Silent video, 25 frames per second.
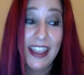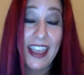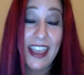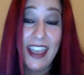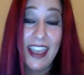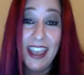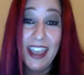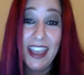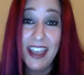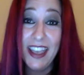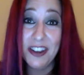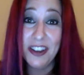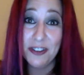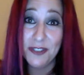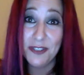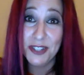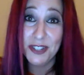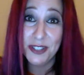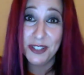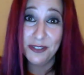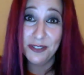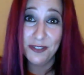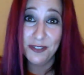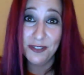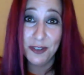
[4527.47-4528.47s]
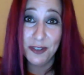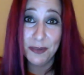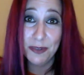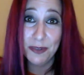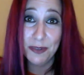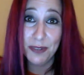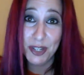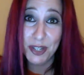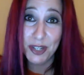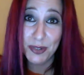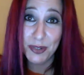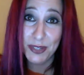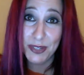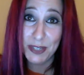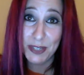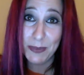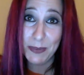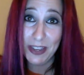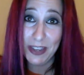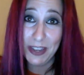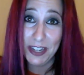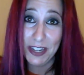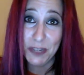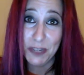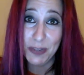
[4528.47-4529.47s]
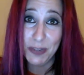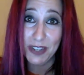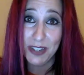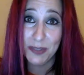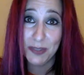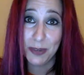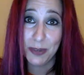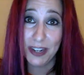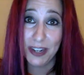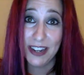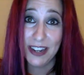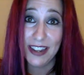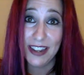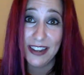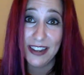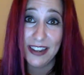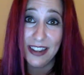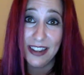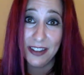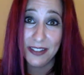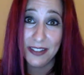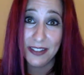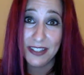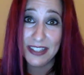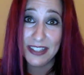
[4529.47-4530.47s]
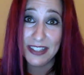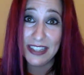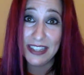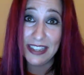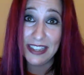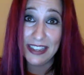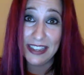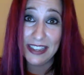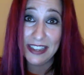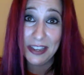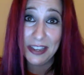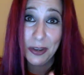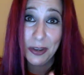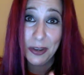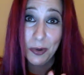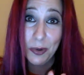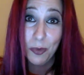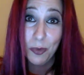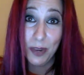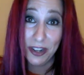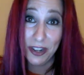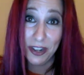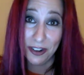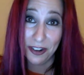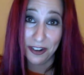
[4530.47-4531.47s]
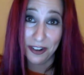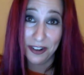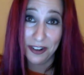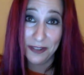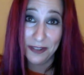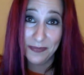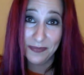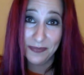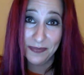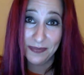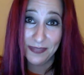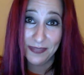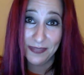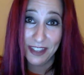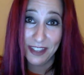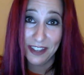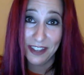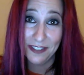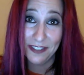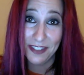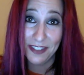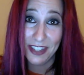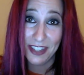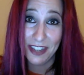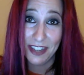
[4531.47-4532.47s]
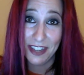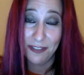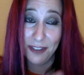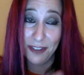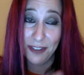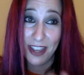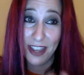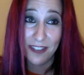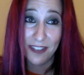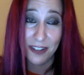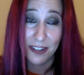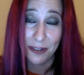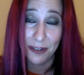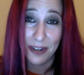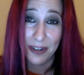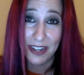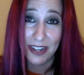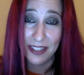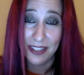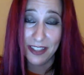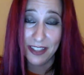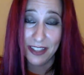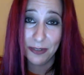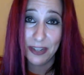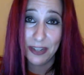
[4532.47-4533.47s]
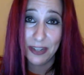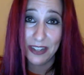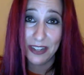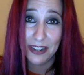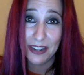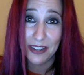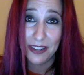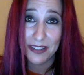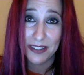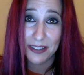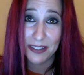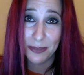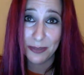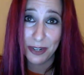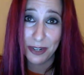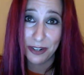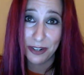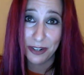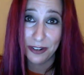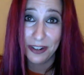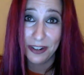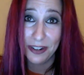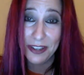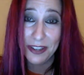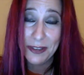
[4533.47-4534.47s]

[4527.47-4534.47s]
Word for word: Head over to the Full Moon Ritualist page, because we're going to announce the winner of the, if we haven't already, I think we announced the winner.